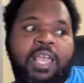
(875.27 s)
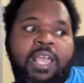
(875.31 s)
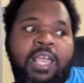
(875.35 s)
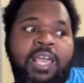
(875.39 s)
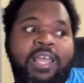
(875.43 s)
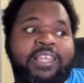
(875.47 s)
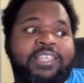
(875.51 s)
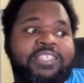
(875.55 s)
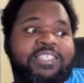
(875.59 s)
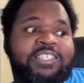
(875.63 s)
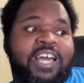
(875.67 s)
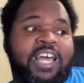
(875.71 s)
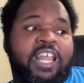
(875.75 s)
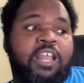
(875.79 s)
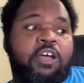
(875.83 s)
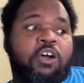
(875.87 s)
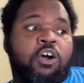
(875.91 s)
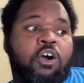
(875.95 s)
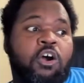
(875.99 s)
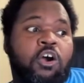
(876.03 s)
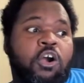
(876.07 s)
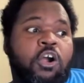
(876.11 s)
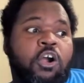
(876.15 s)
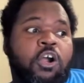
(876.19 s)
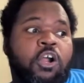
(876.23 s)
And it's kind of
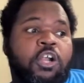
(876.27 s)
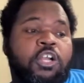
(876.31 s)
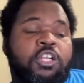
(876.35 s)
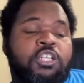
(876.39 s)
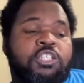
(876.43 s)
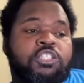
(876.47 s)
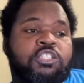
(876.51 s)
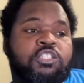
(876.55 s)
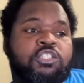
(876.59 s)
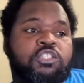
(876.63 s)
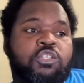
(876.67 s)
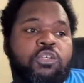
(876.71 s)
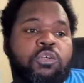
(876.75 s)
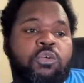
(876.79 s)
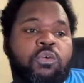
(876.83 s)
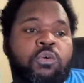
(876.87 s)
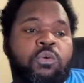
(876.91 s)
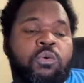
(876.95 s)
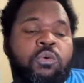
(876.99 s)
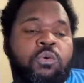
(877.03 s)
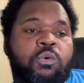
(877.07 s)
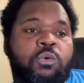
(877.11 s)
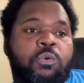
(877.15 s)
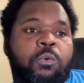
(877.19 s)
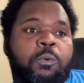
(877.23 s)
hard
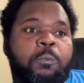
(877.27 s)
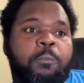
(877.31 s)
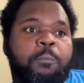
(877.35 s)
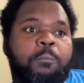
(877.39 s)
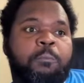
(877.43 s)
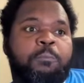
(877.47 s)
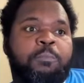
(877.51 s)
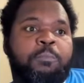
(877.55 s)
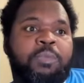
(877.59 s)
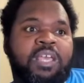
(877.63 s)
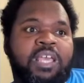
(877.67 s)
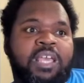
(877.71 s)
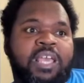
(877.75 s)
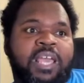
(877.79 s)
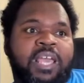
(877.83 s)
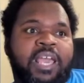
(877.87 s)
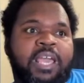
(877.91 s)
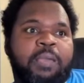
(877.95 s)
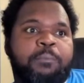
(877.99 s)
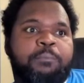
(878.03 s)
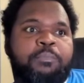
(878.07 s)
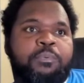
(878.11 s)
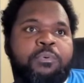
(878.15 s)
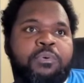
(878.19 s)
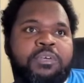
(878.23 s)
to be a
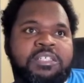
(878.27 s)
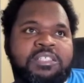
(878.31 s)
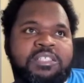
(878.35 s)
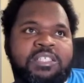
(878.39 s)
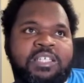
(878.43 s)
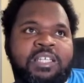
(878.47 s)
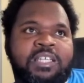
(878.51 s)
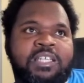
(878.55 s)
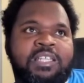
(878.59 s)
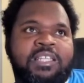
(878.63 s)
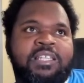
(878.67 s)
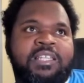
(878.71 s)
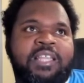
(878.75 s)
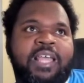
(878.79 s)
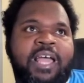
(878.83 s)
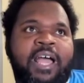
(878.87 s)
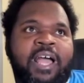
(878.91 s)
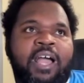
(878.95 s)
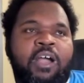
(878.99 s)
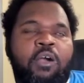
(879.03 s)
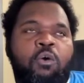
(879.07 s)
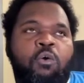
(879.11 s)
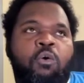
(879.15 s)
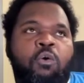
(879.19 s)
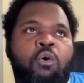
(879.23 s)
prison
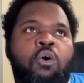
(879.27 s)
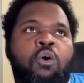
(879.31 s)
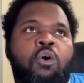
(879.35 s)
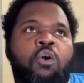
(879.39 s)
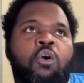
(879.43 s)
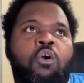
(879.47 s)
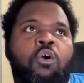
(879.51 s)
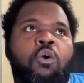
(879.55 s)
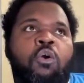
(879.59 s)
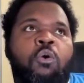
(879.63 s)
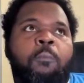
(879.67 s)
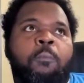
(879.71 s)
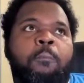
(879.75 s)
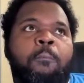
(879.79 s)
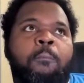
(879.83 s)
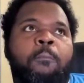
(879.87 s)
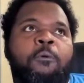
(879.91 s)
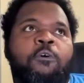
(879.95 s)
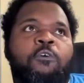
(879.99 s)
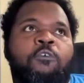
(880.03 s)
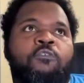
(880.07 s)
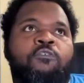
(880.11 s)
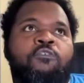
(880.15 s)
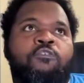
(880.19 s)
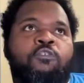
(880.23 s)
that
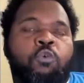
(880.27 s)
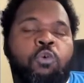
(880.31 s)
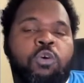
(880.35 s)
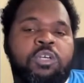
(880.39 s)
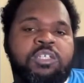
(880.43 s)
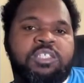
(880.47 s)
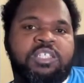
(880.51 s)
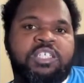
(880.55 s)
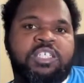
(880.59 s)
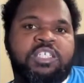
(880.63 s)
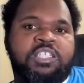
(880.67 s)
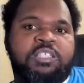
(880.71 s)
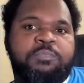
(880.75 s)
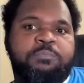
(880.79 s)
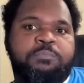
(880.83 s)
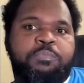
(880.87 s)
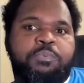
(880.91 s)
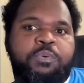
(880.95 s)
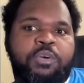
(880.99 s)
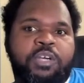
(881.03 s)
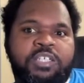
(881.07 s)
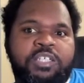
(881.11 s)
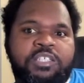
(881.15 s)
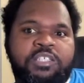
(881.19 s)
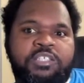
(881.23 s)
forces
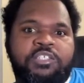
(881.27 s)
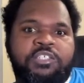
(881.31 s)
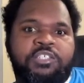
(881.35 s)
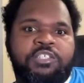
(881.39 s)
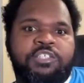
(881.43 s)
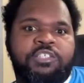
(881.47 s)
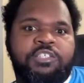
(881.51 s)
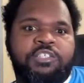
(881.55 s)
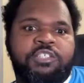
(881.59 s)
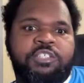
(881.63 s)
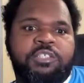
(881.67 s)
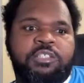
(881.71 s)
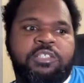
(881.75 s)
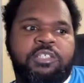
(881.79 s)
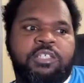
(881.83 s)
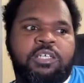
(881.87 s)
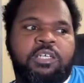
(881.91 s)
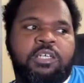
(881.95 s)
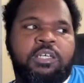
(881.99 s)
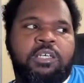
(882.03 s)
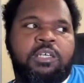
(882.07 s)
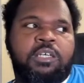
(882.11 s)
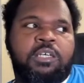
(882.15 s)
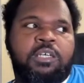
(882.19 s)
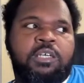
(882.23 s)
prisoners,
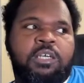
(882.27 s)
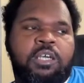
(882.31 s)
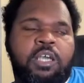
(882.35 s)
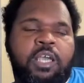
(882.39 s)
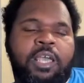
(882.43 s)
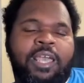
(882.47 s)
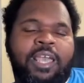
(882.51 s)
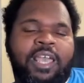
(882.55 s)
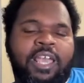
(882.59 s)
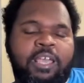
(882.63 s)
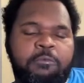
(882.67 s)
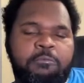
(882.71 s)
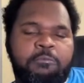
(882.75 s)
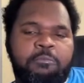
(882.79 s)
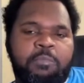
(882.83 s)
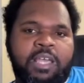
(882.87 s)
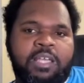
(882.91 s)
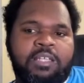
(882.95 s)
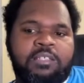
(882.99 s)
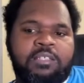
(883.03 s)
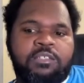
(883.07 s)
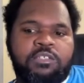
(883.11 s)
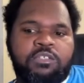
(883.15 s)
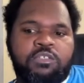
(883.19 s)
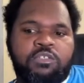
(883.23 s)

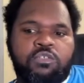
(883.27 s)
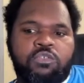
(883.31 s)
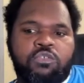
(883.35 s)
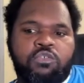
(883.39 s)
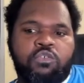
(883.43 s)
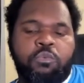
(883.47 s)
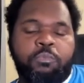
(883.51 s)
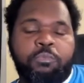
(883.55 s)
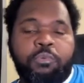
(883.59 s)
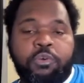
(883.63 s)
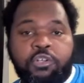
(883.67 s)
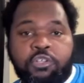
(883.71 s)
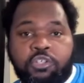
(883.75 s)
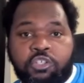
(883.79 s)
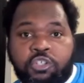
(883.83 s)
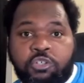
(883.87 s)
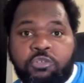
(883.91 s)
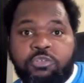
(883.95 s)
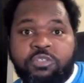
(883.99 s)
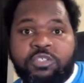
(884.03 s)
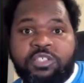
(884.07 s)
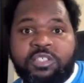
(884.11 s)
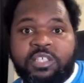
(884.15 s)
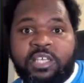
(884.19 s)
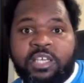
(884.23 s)
inmates to
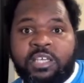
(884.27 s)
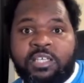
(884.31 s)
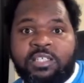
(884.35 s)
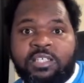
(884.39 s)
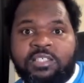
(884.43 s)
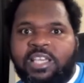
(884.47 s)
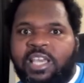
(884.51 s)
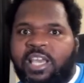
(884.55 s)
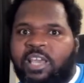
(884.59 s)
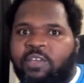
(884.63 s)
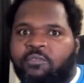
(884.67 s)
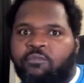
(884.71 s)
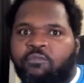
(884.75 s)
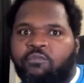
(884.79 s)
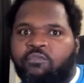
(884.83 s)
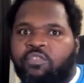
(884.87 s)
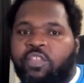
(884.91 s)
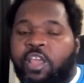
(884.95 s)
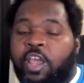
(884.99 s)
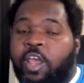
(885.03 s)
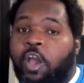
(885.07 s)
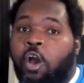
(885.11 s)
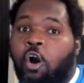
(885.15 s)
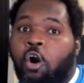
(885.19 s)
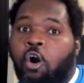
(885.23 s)
produce things if they
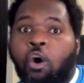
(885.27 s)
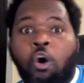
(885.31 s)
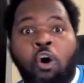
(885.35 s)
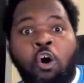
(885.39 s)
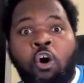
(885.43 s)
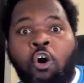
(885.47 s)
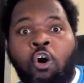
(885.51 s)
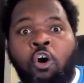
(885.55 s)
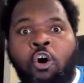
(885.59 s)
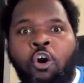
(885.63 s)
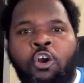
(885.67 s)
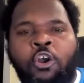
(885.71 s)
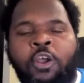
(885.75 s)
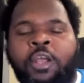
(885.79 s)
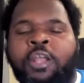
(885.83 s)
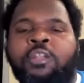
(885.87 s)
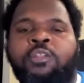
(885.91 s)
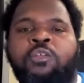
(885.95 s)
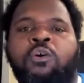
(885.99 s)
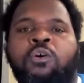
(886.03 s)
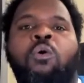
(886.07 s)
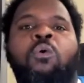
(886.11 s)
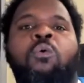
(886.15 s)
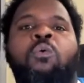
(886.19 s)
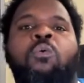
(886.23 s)
all are in the
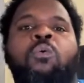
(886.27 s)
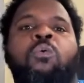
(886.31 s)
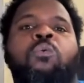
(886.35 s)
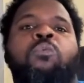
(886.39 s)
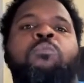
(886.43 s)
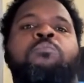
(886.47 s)
hole,